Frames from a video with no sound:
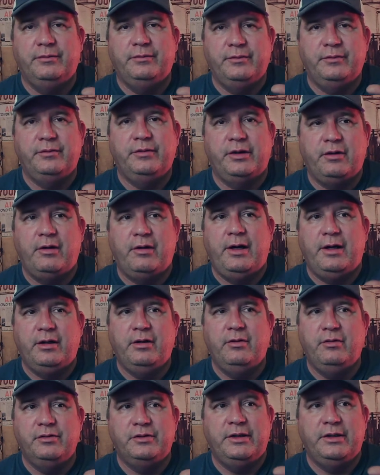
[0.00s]
the crank
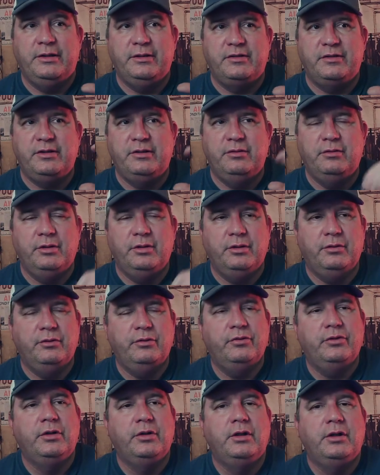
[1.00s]
goes and the seal goes.